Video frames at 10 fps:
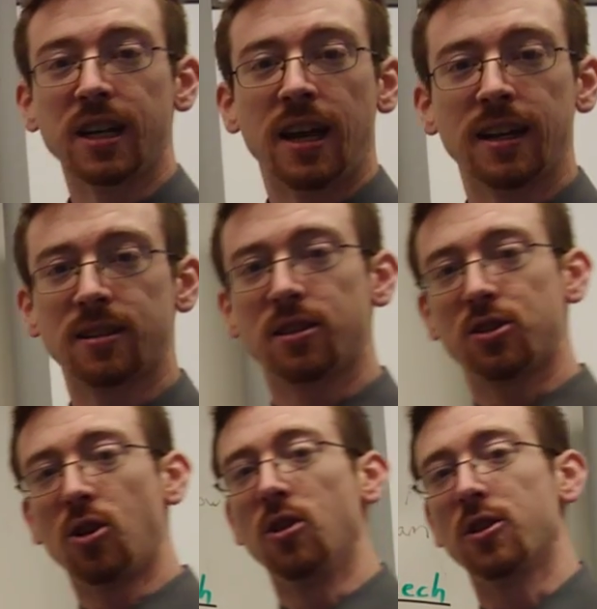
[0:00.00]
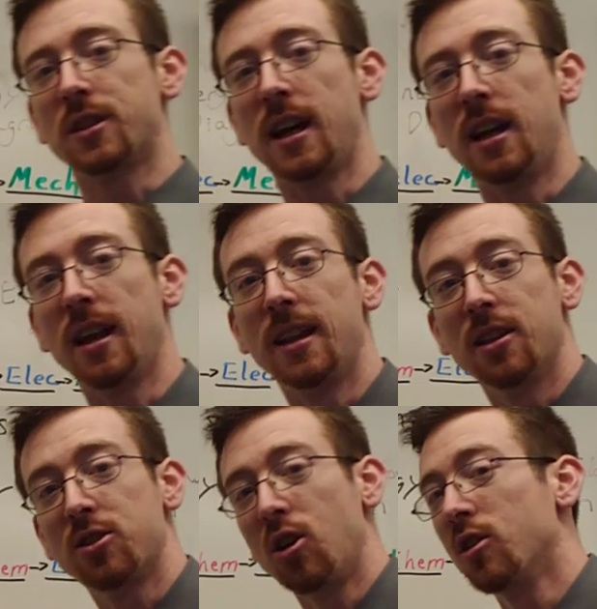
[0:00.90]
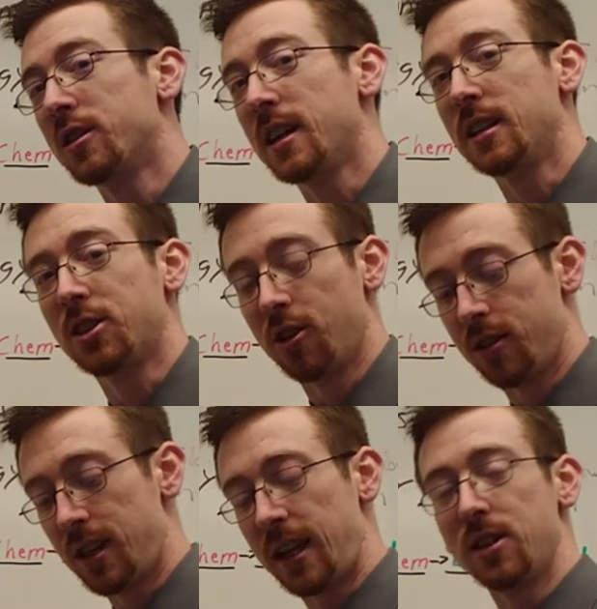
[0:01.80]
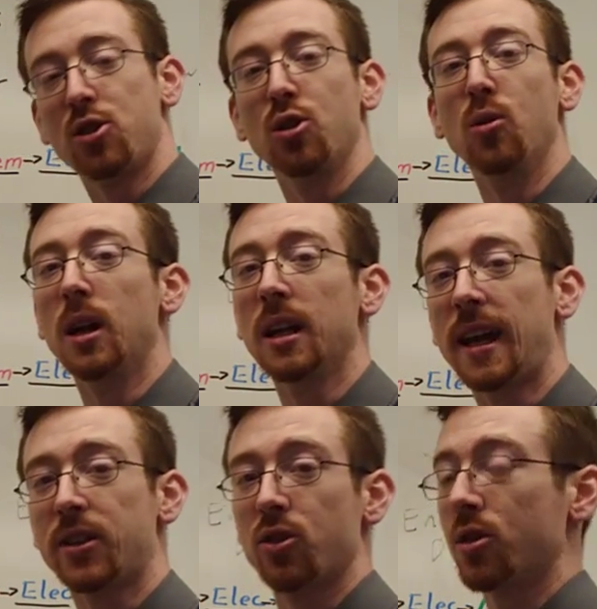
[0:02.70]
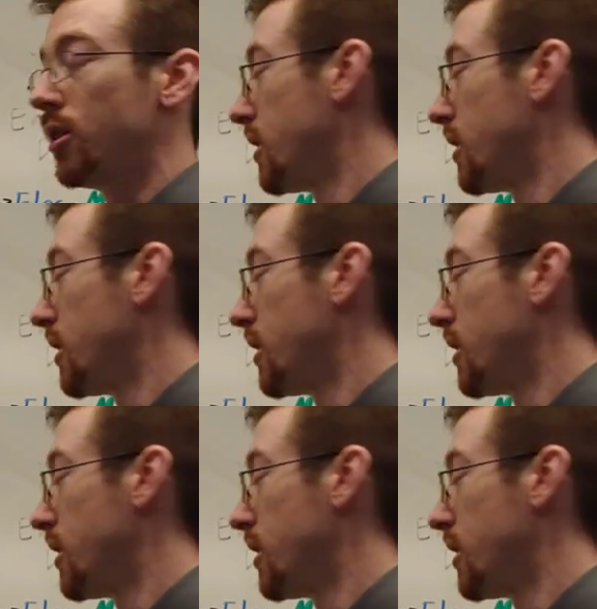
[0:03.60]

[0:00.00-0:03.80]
hits the solar cell, and the solar cell turns it into electrical